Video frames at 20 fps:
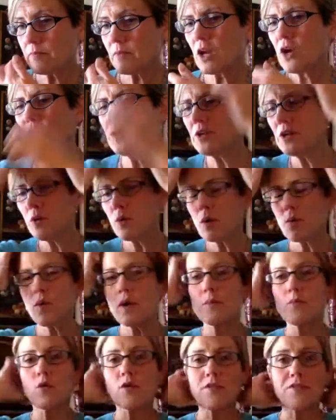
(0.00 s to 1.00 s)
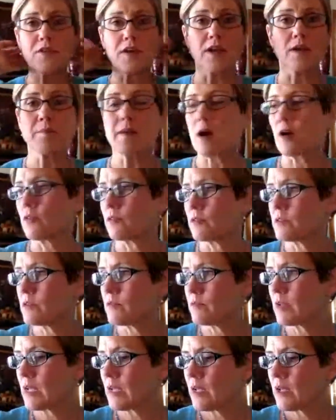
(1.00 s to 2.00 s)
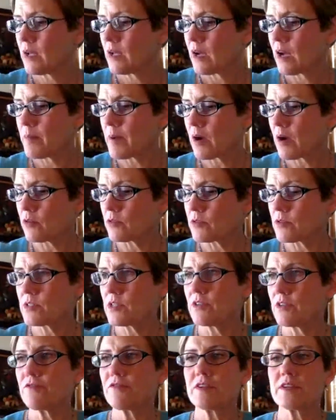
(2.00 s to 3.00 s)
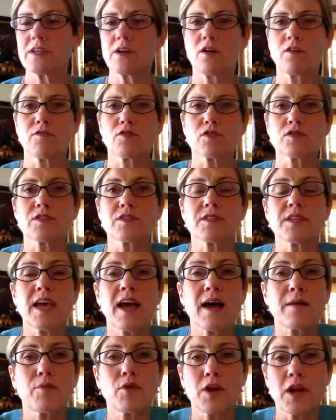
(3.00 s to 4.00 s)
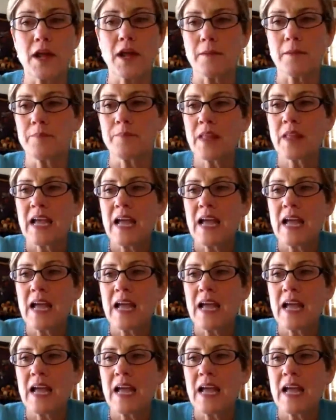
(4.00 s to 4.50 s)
oh, you know what, one more thing about Zinfandel versus Cabernet.